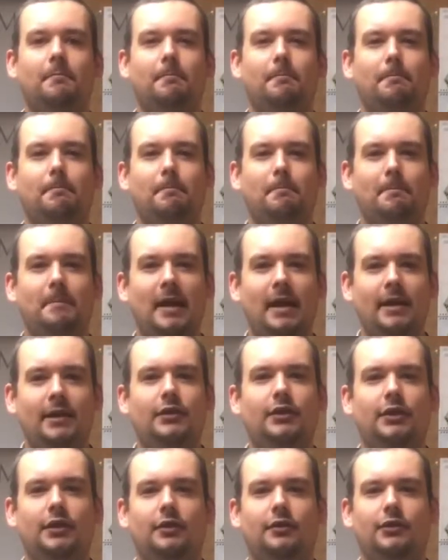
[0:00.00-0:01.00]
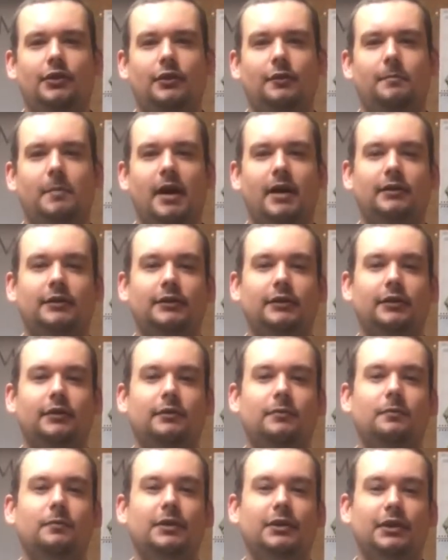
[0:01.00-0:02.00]
major YouTube milestone,
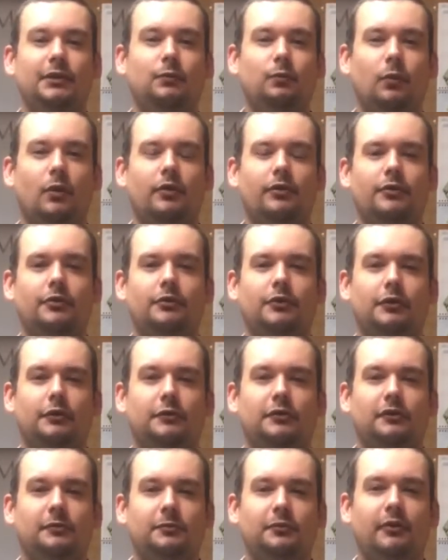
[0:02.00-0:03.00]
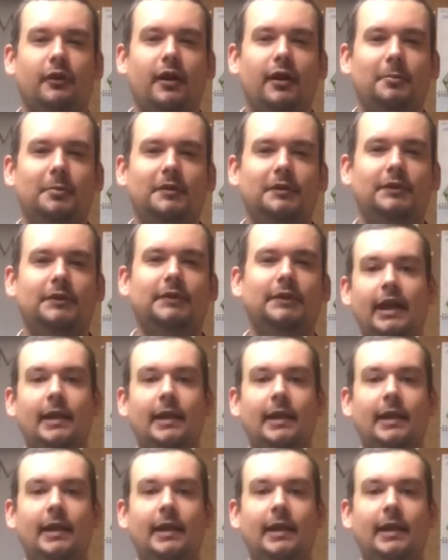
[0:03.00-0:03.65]
which is 100 subscribers.